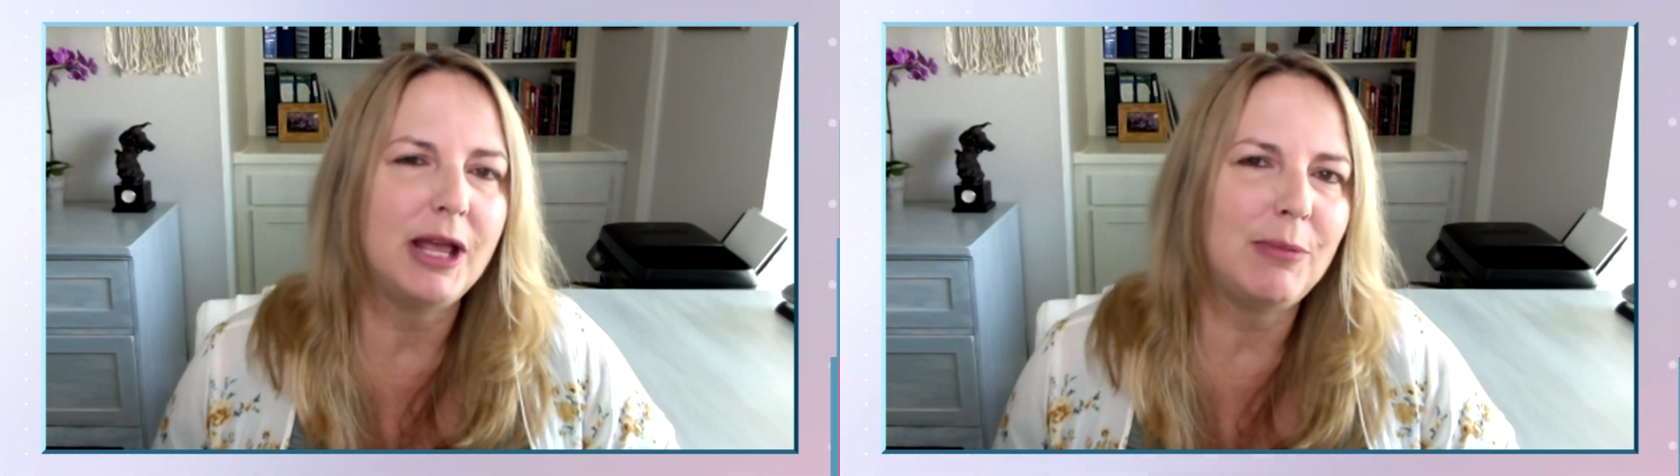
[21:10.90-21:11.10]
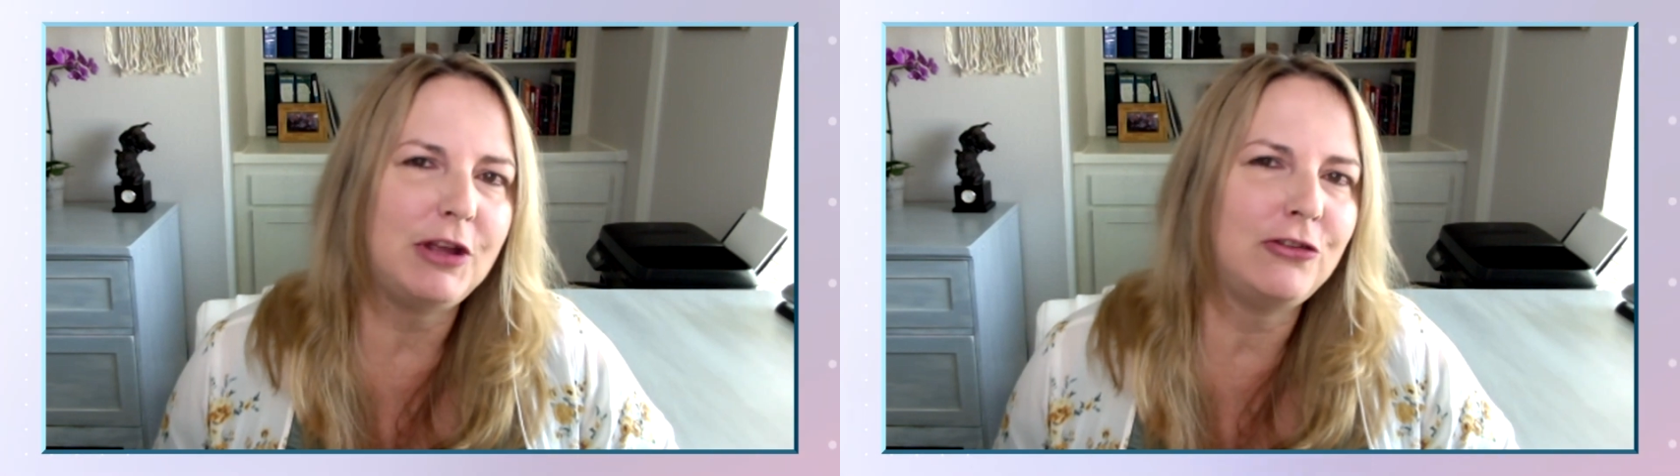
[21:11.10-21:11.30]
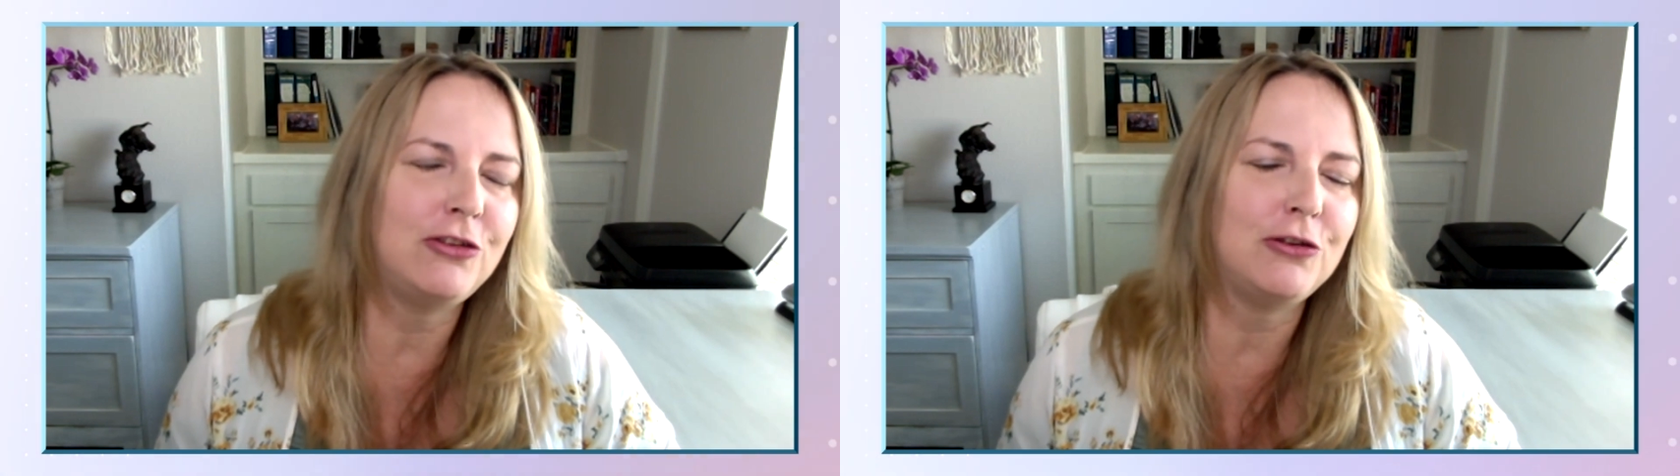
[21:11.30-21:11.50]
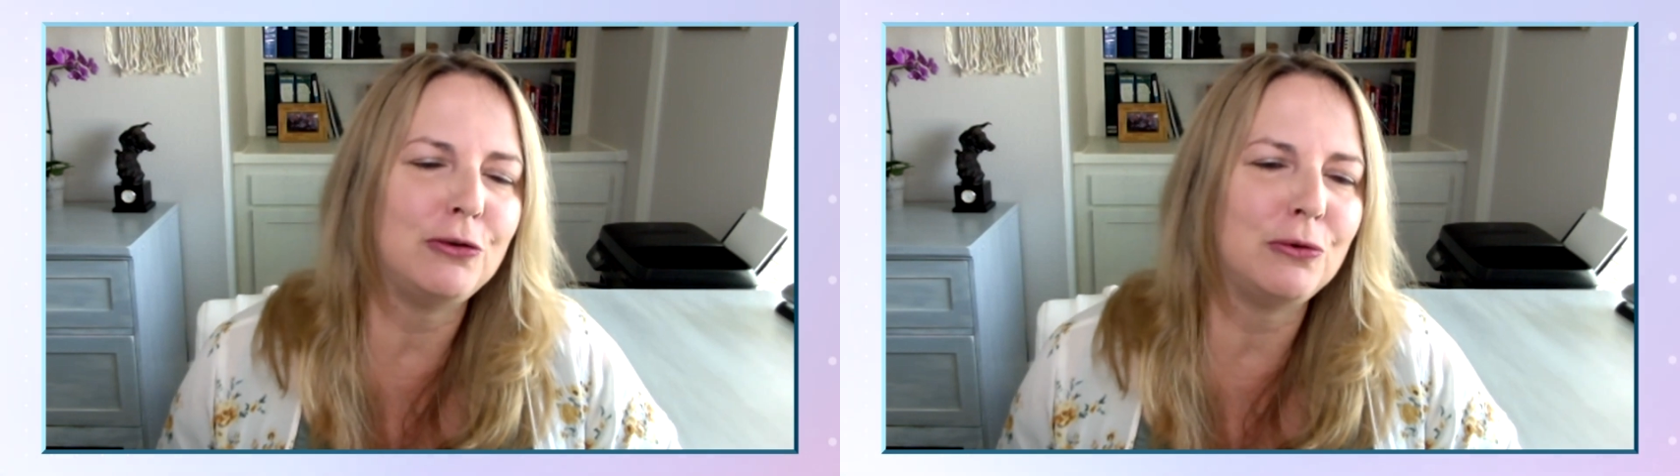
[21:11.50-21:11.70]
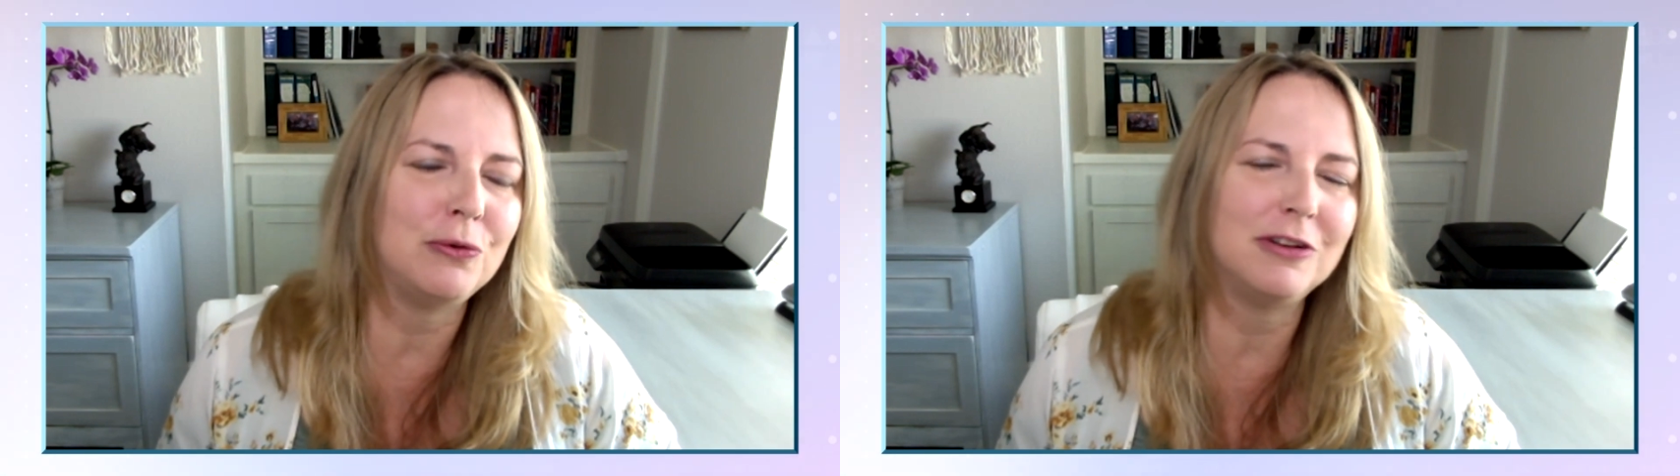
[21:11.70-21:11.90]
maybe
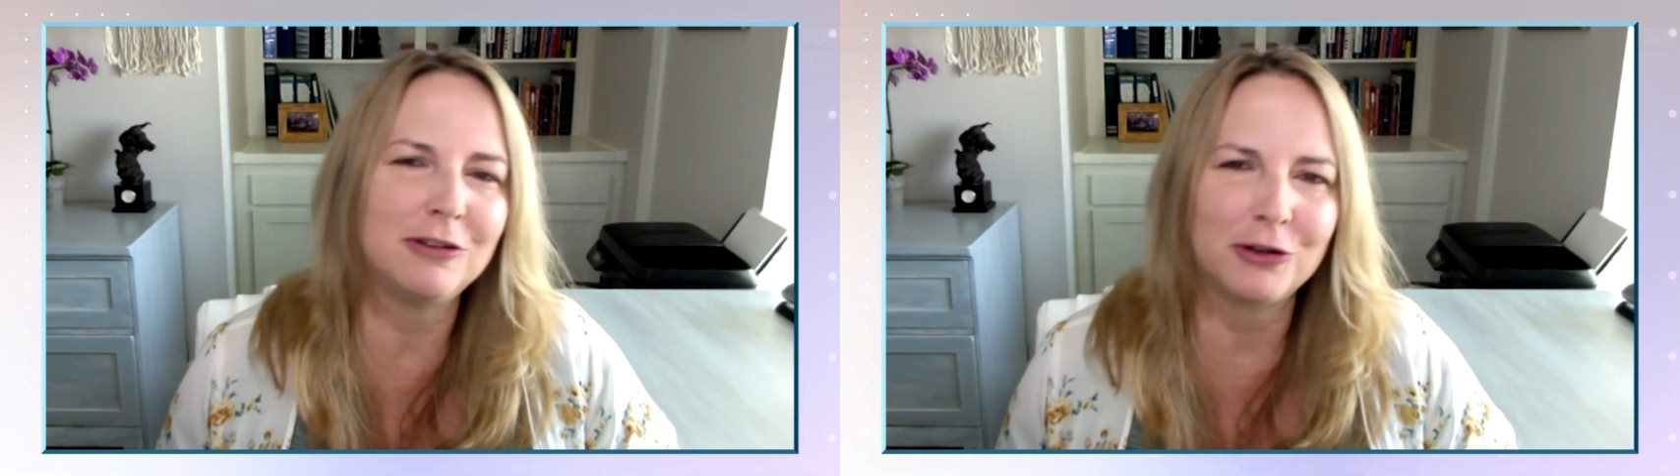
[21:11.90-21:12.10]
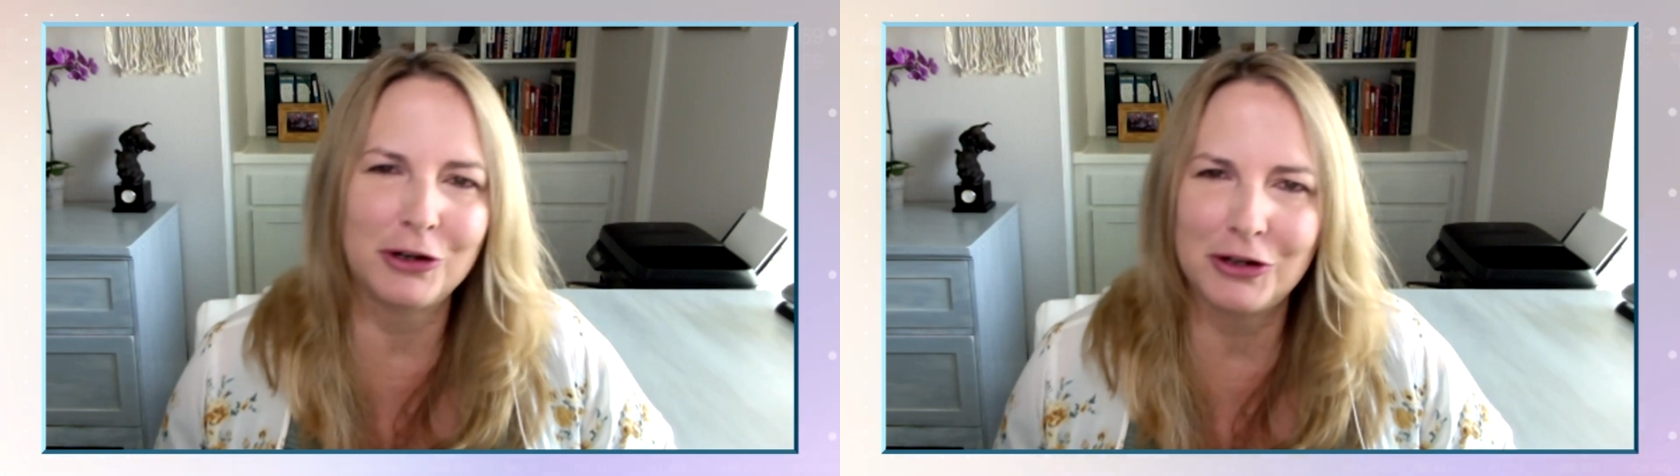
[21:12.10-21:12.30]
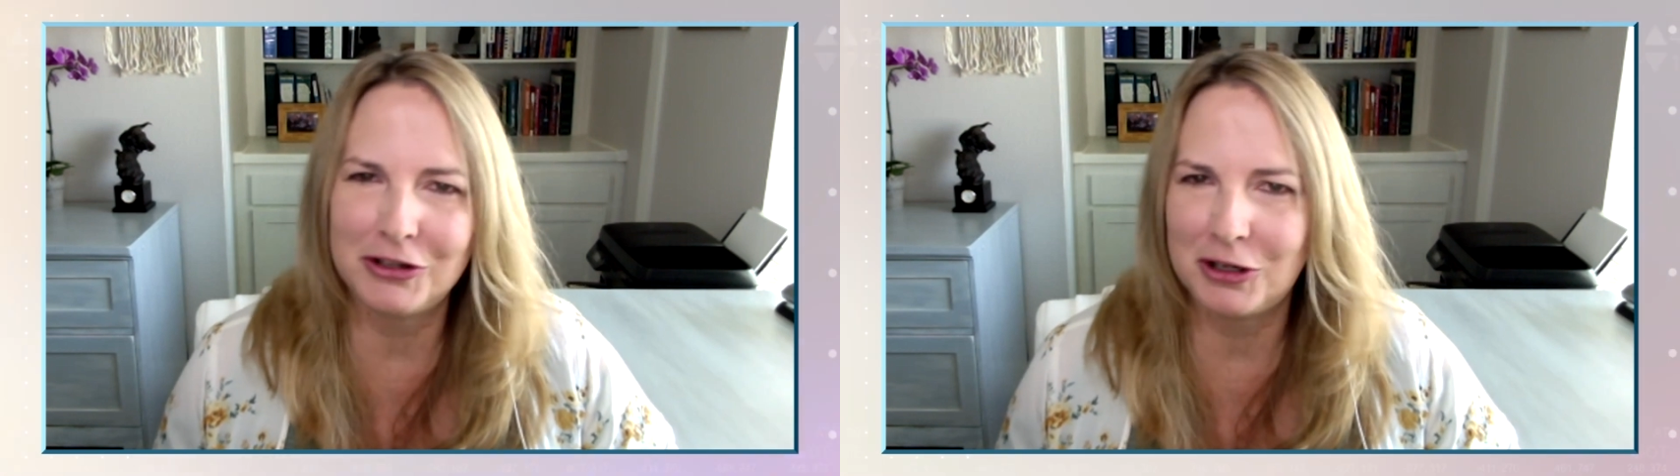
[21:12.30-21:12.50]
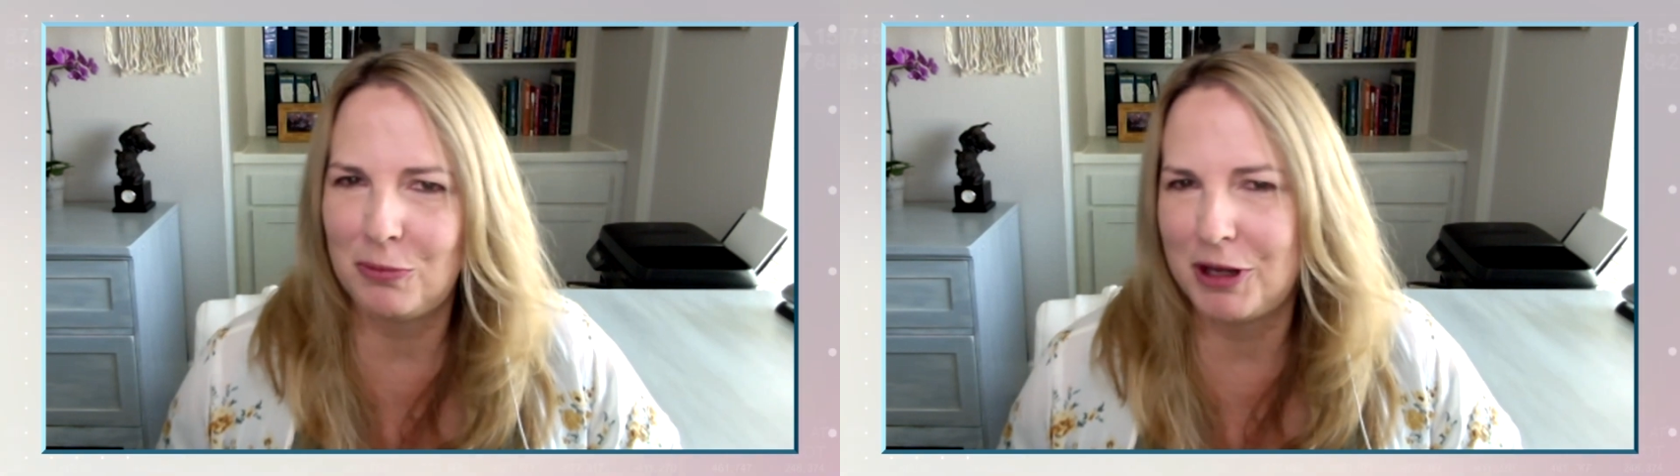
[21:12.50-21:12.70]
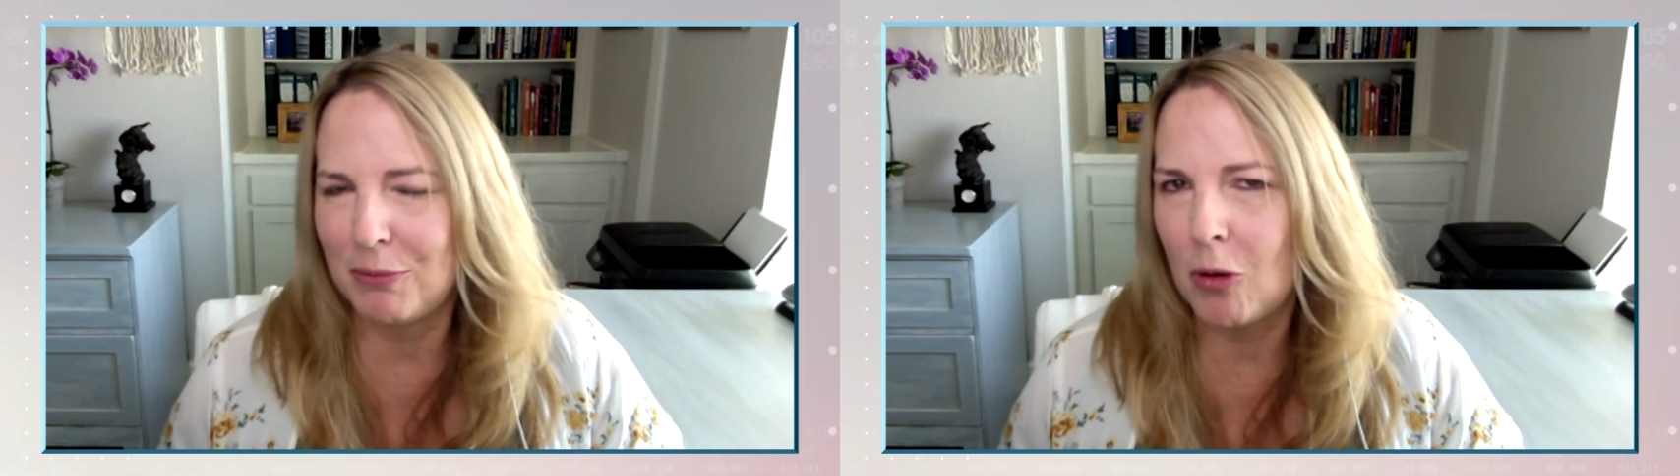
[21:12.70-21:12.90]
to learn a
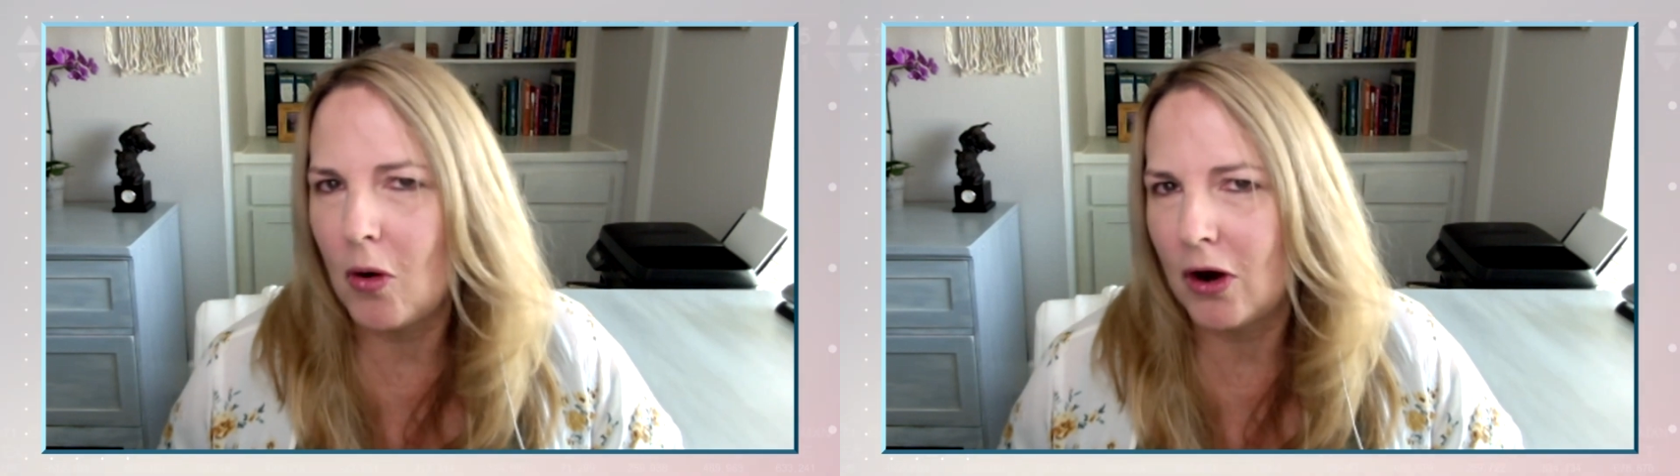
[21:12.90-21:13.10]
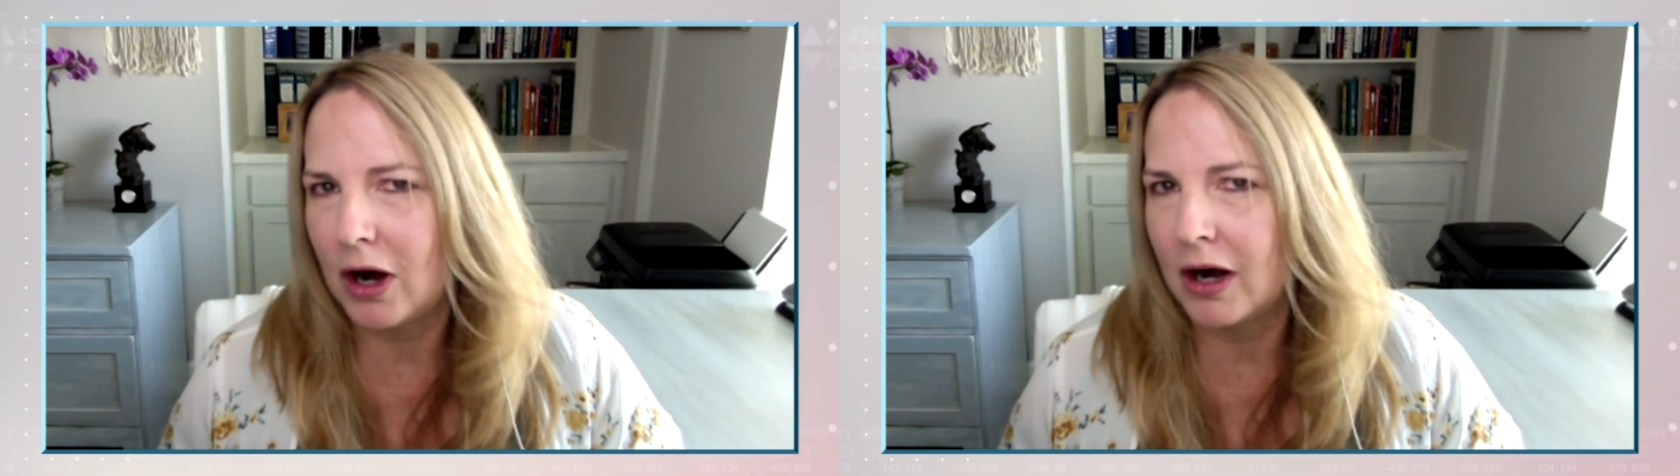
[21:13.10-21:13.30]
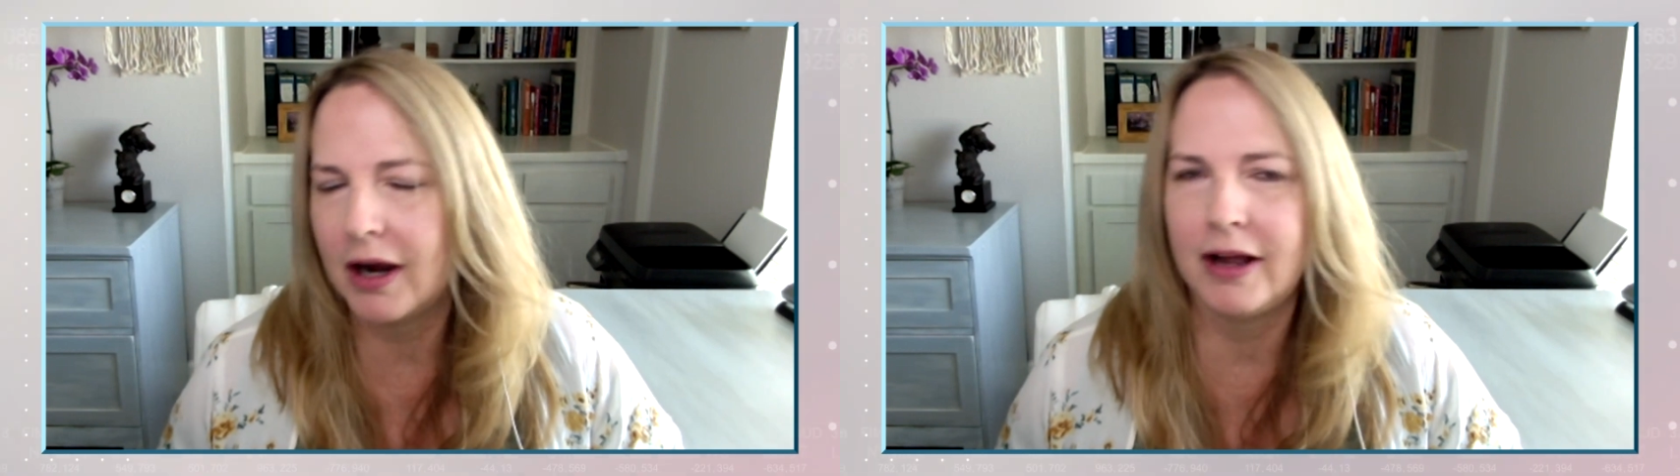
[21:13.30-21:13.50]
little bit more,